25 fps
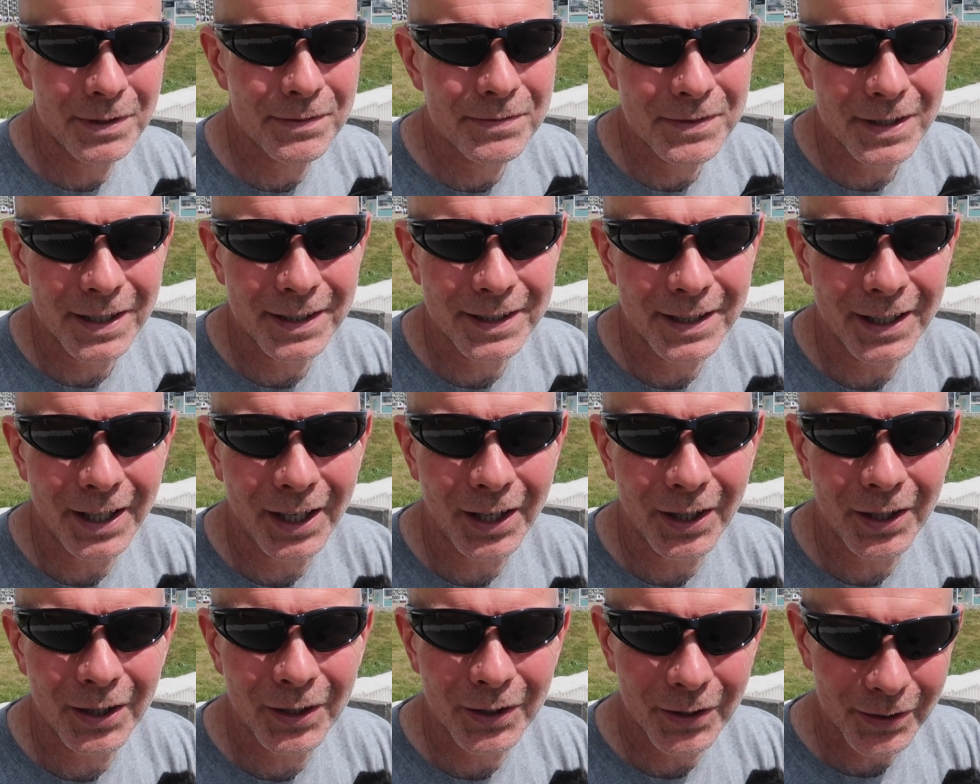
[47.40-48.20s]
We've done
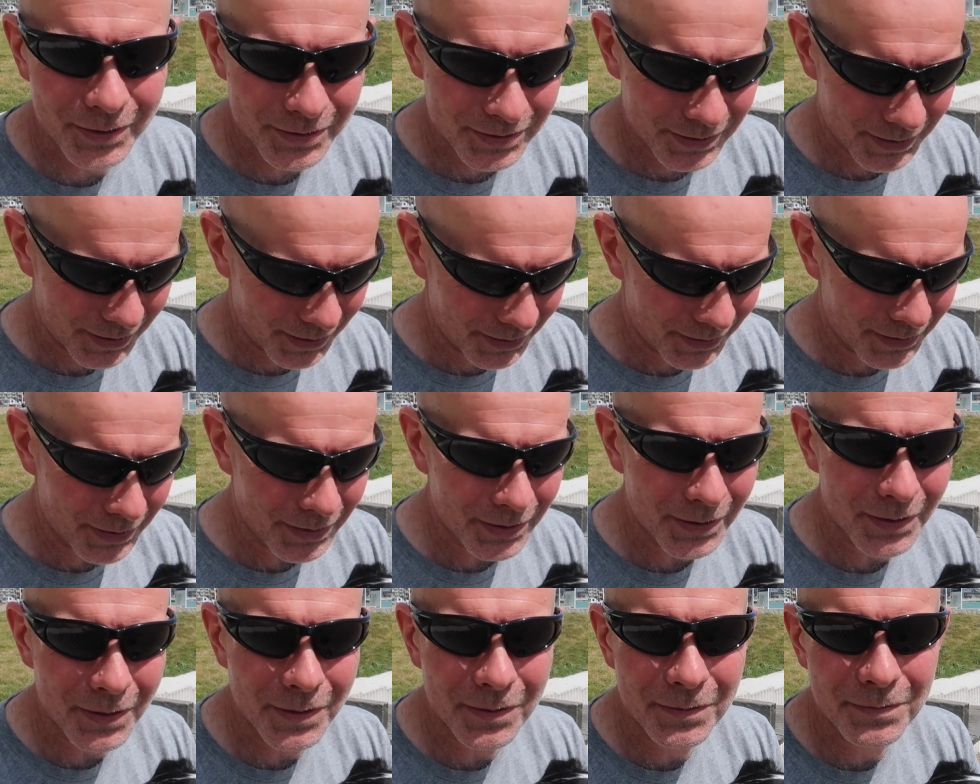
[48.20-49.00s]
a lot
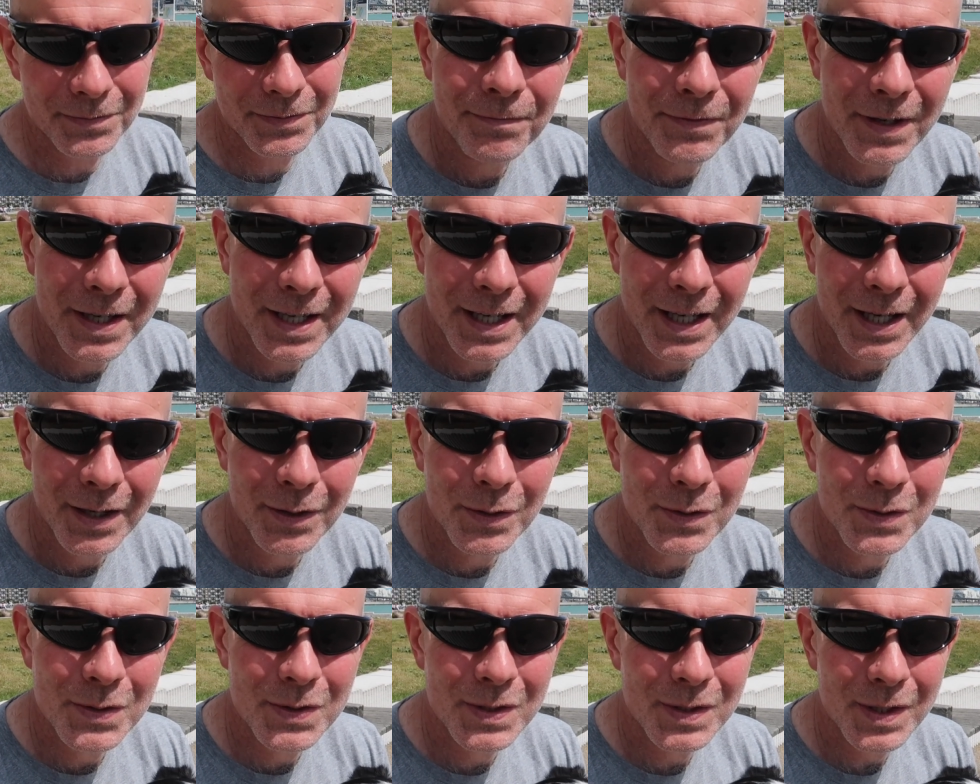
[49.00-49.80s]
of
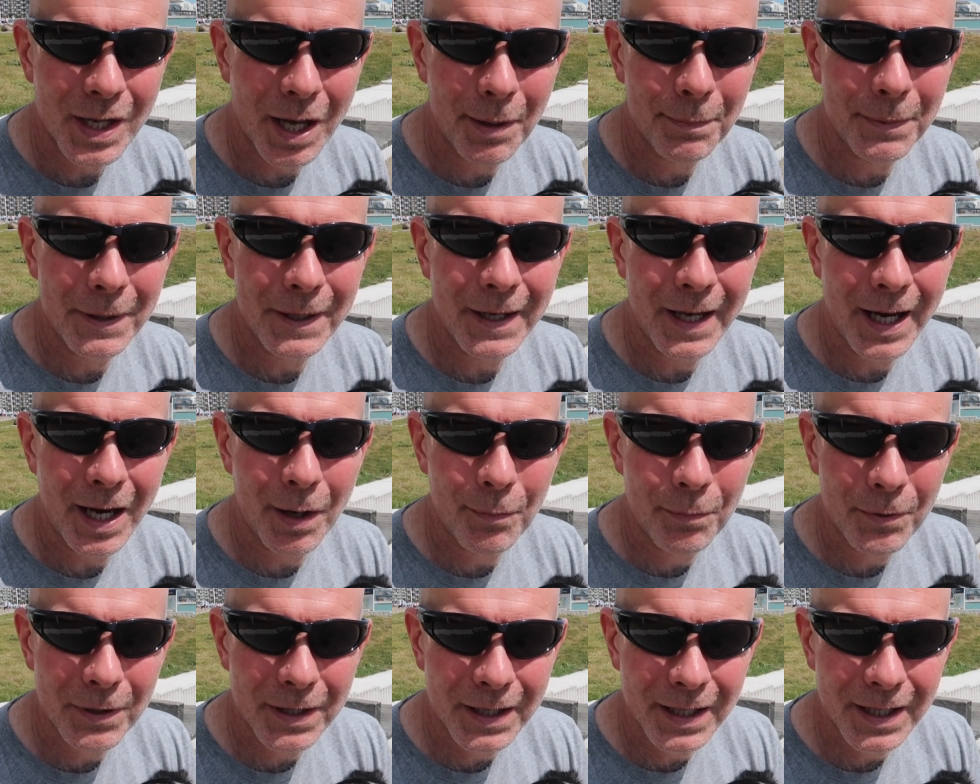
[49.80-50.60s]
videos up in the
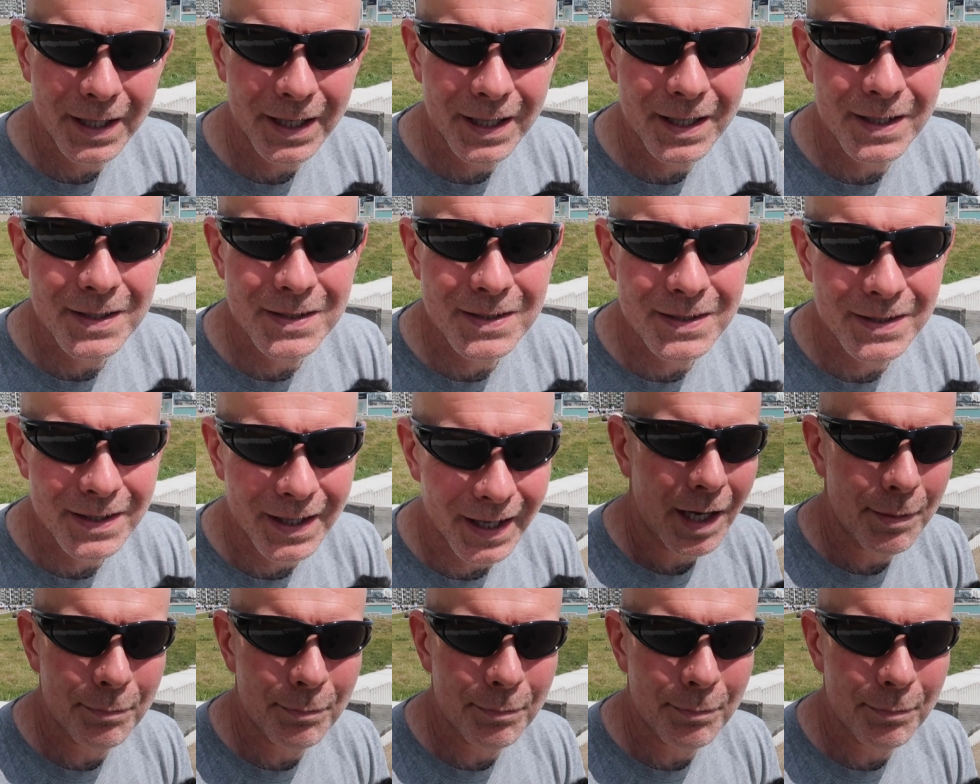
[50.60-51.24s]
Hebrides,